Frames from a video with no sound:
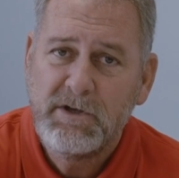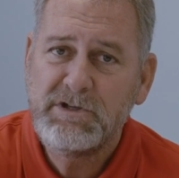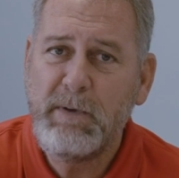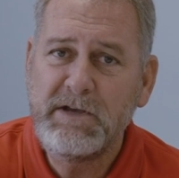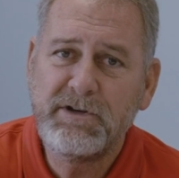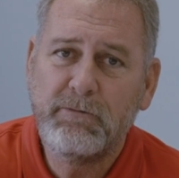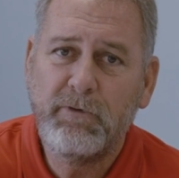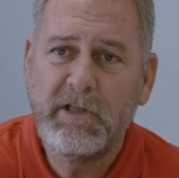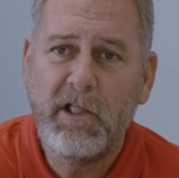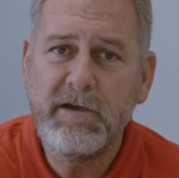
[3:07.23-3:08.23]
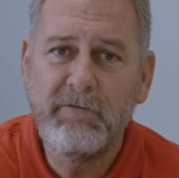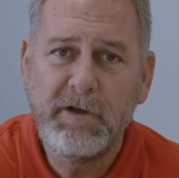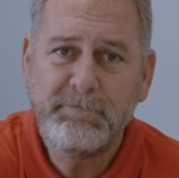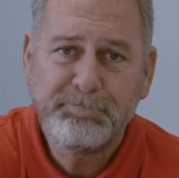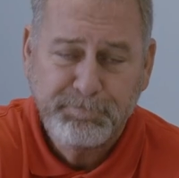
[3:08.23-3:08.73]
Spessard with
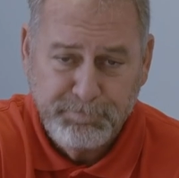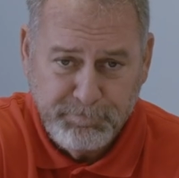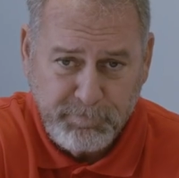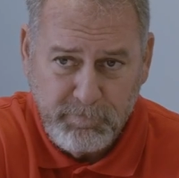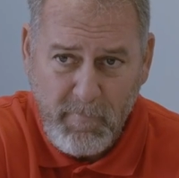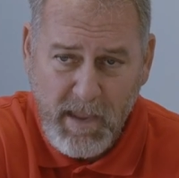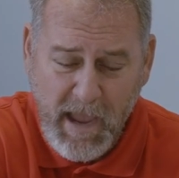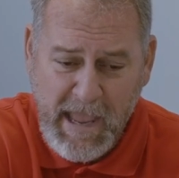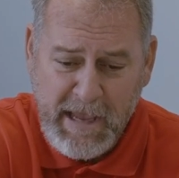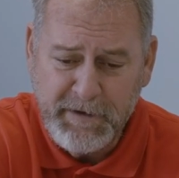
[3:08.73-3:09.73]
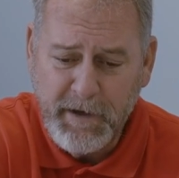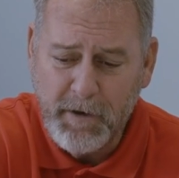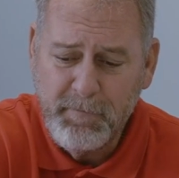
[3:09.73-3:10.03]
Cleveland, and